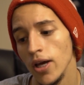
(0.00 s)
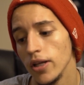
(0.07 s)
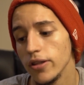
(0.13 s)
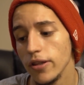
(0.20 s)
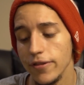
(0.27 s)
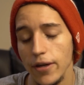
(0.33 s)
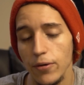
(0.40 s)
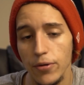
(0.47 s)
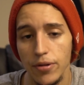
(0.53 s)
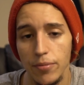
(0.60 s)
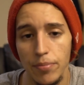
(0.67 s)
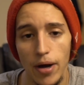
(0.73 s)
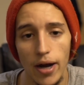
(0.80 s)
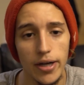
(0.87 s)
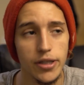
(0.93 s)
The thing with
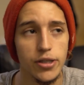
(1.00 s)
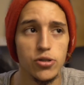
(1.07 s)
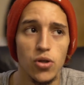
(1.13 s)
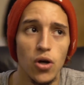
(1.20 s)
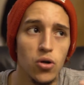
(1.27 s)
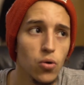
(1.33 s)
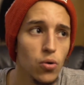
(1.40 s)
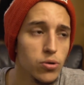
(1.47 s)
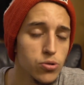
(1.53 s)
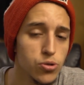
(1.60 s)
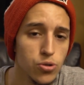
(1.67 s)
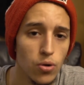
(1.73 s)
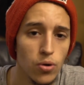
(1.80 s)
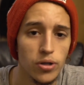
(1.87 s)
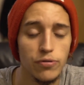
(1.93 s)
Depay, he's not going to
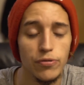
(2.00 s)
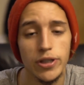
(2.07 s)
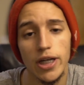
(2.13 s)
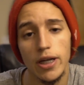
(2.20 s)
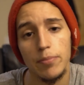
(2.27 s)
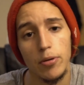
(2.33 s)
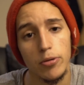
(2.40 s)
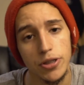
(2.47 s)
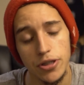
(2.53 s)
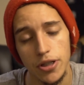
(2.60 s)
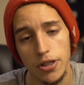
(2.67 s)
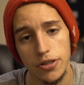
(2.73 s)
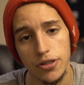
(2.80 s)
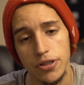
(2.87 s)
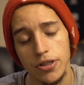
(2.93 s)
score. Forget about
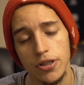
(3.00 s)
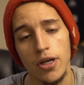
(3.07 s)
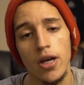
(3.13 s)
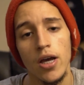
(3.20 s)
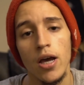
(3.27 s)
assists.